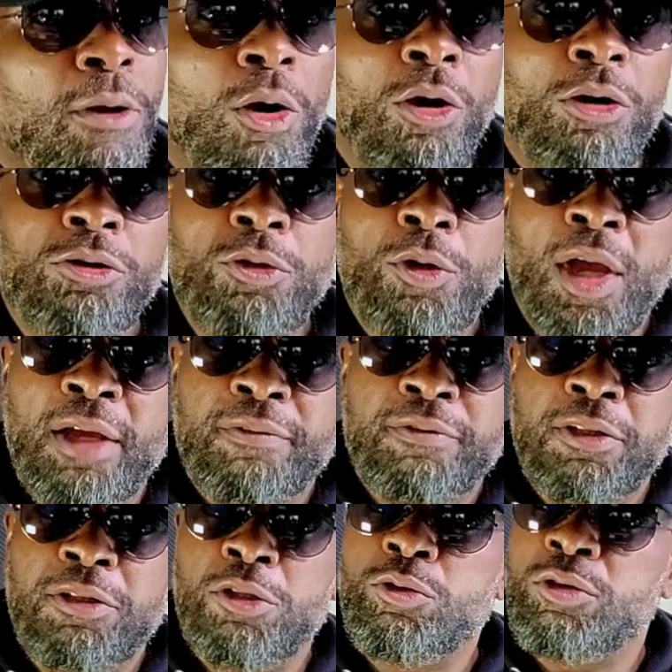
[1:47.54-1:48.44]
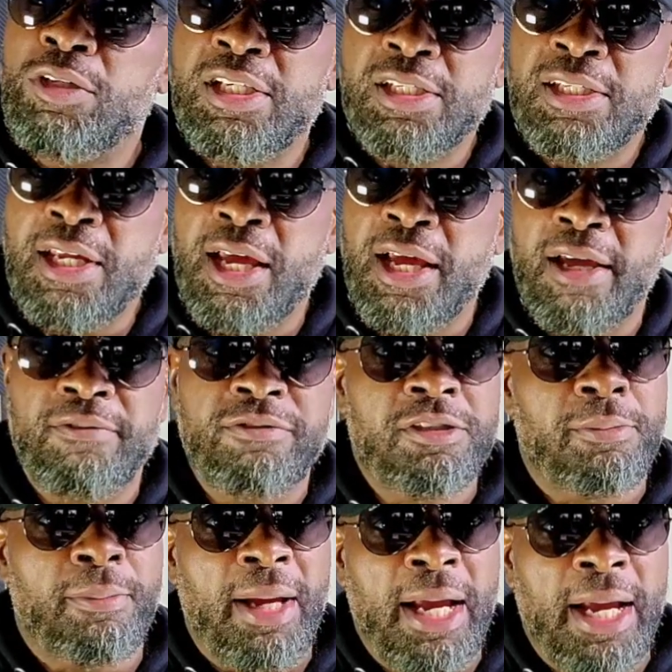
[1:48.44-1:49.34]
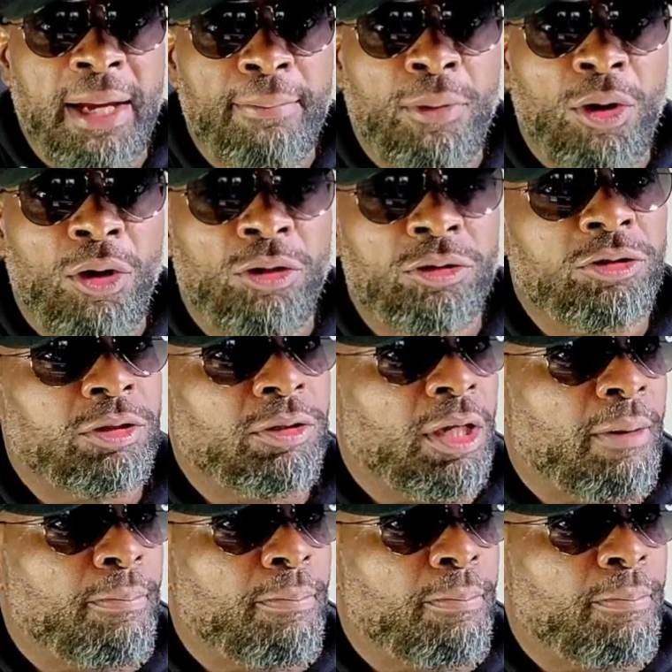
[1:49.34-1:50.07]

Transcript: All you have to do is have some eyeballs, a